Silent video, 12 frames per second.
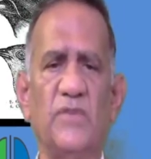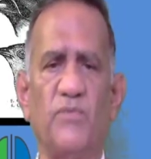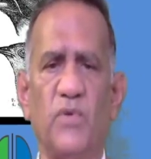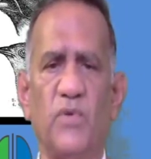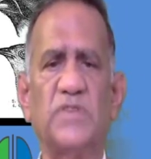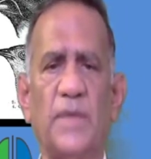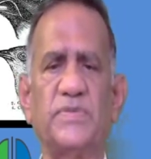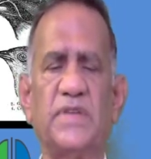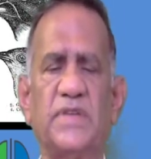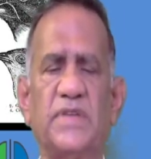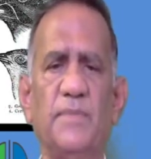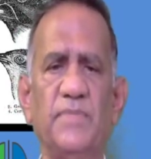fruit
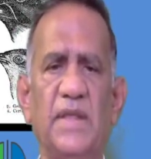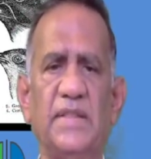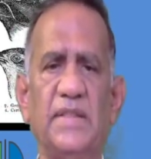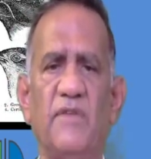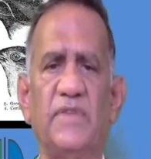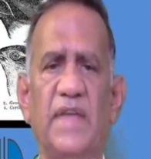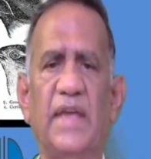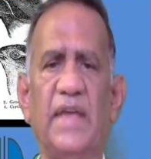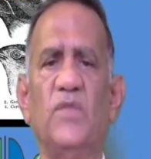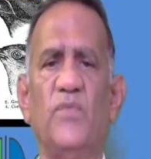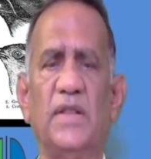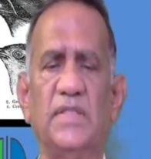substratum that they have
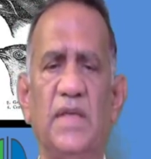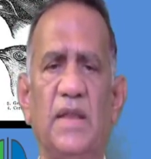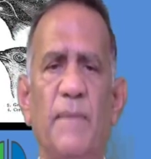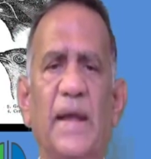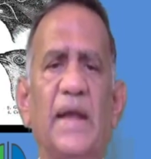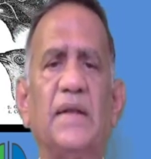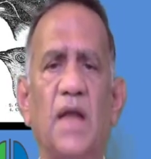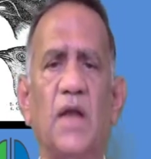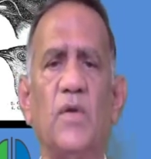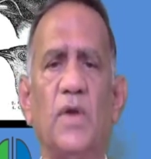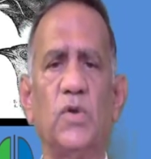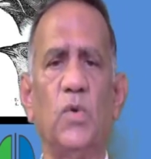taken for their maggot
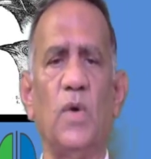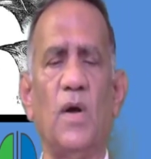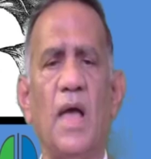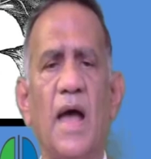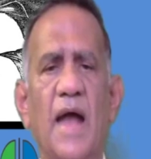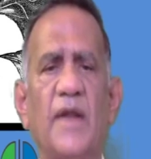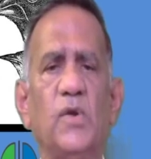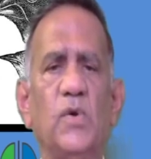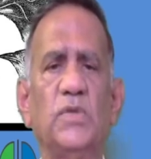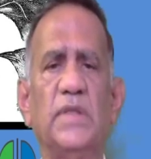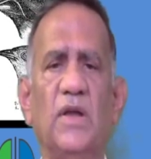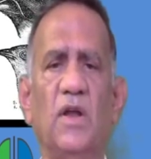larva to
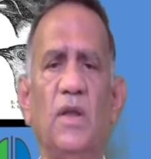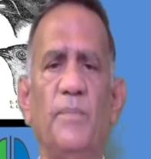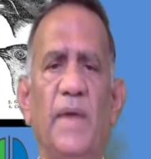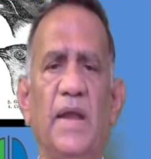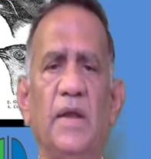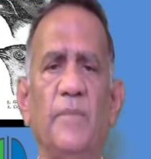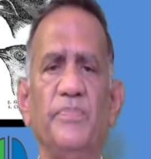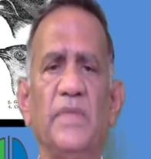undergo the development.